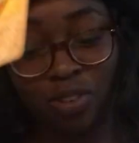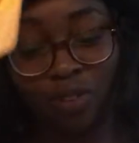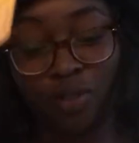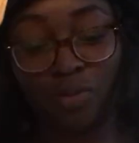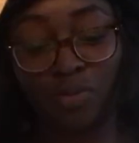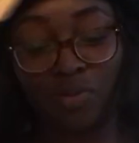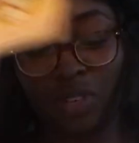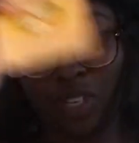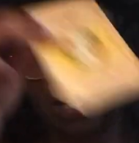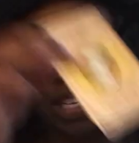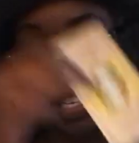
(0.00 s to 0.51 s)
two
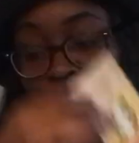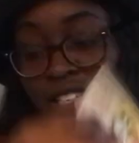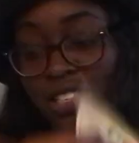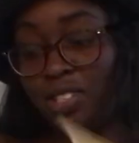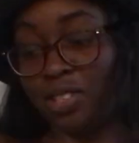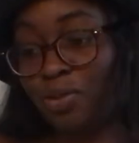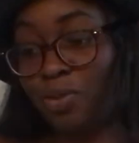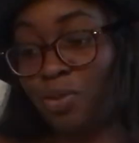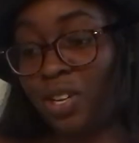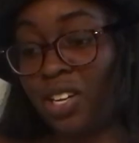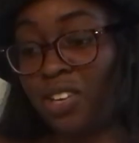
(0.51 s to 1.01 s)
readings
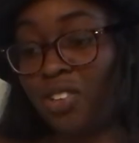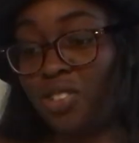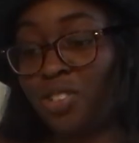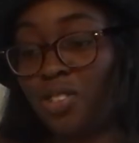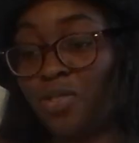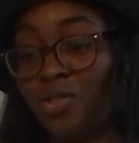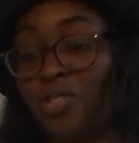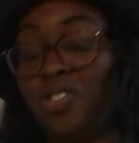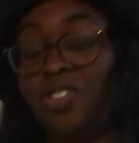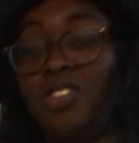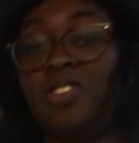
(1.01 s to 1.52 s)
as well.
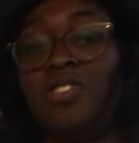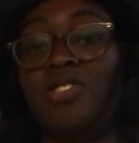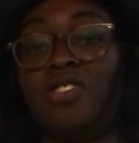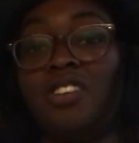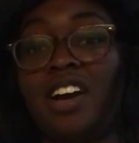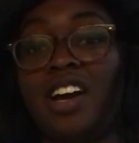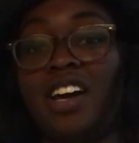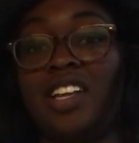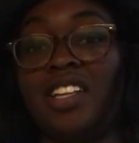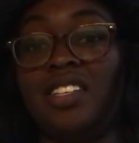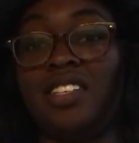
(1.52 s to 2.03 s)
So we're going to
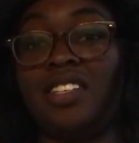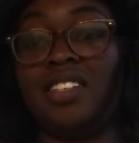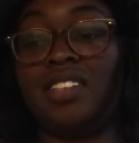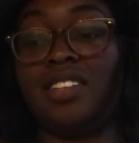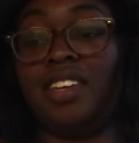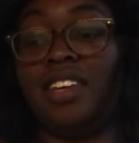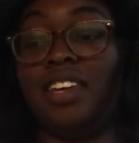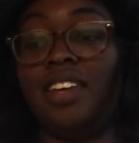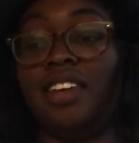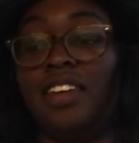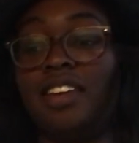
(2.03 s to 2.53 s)
try and
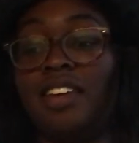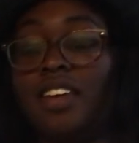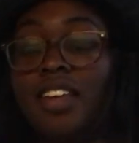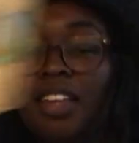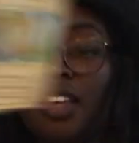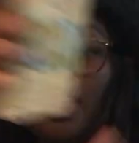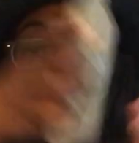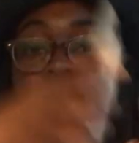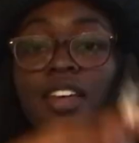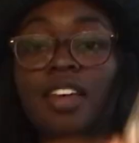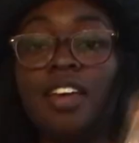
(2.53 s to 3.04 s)
see
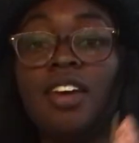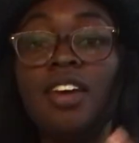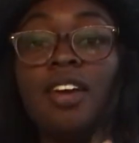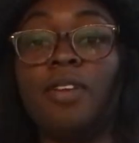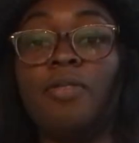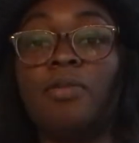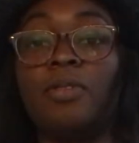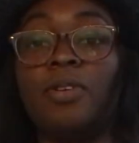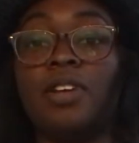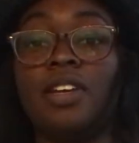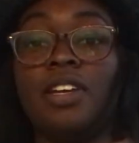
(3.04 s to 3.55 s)

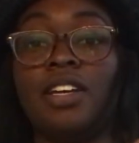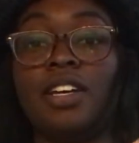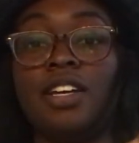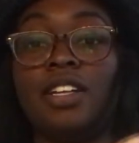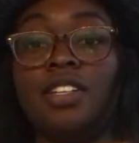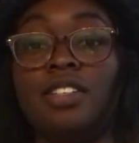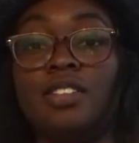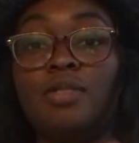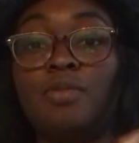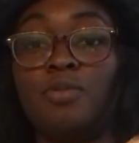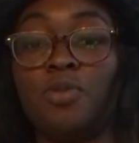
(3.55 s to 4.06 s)
if we can
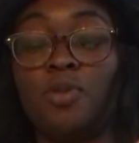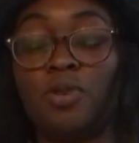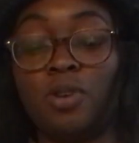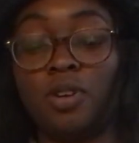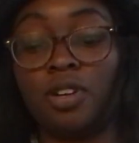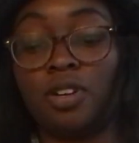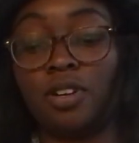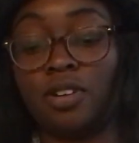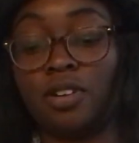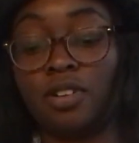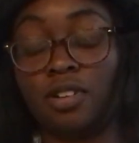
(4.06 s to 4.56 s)
get some
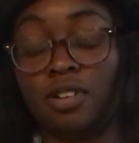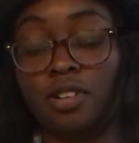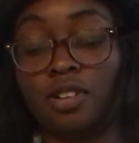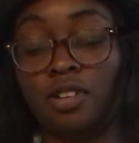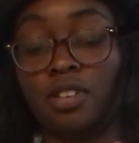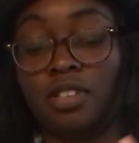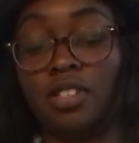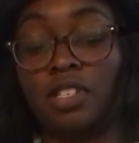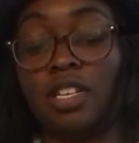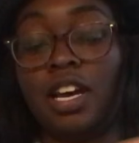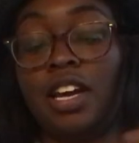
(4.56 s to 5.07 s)
more
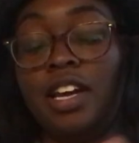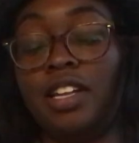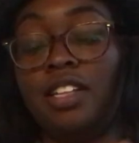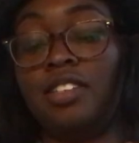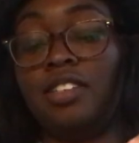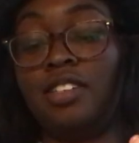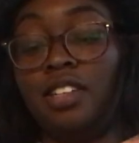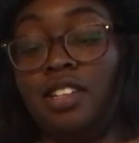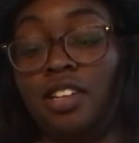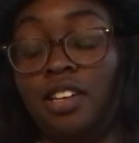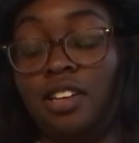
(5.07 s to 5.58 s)

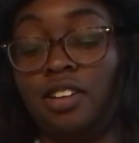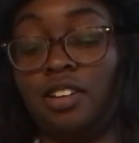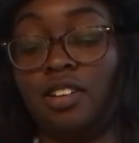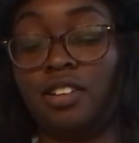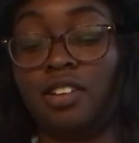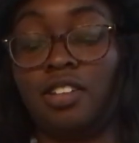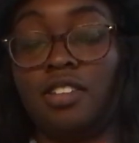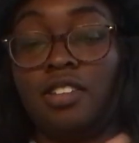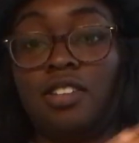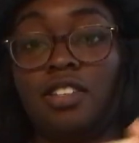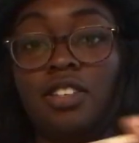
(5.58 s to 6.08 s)
signs in here.
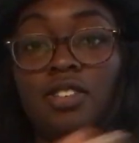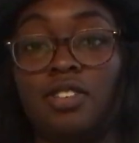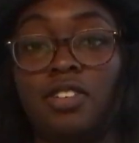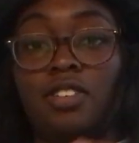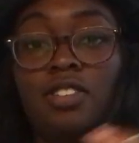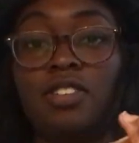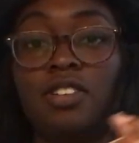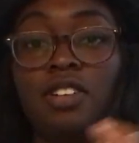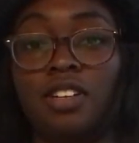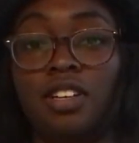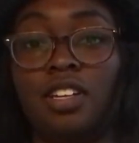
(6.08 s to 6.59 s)
So
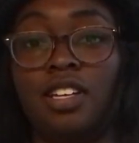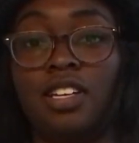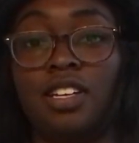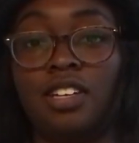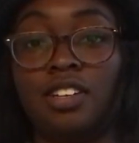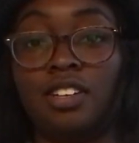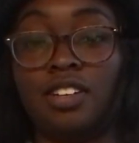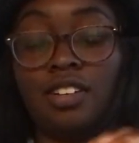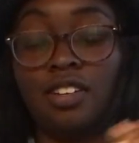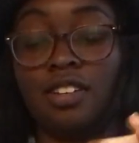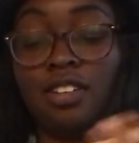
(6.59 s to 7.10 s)
it's not like
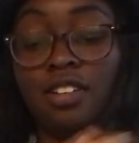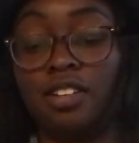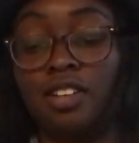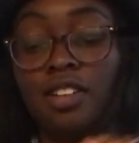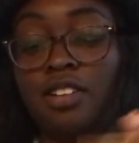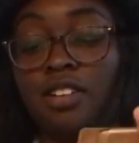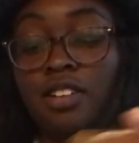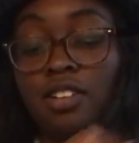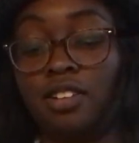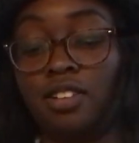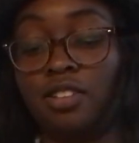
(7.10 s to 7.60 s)

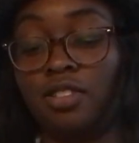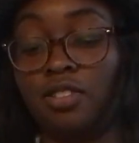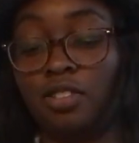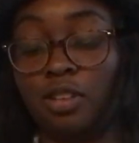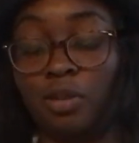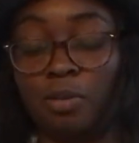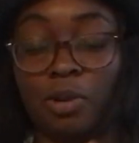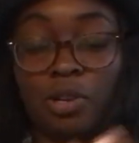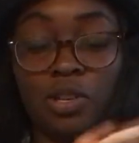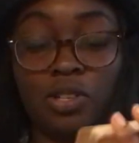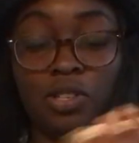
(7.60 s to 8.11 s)

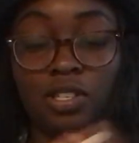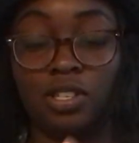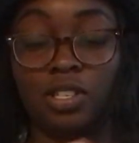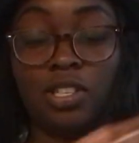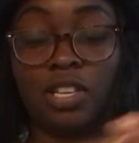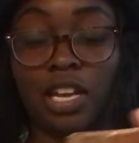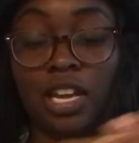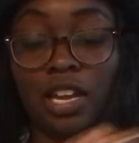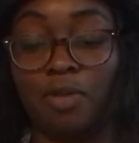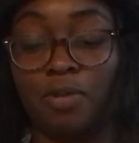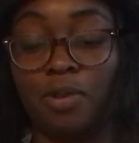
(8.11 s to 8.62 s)
so much the
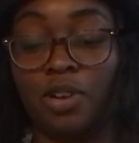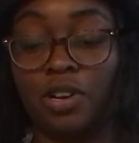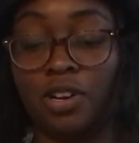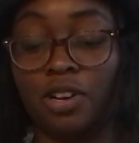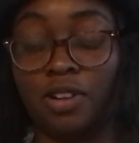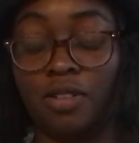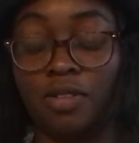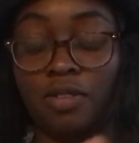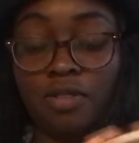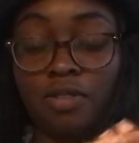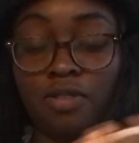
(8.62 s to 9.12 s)
same, you
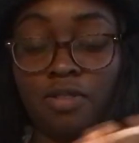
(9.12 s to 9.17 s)
know.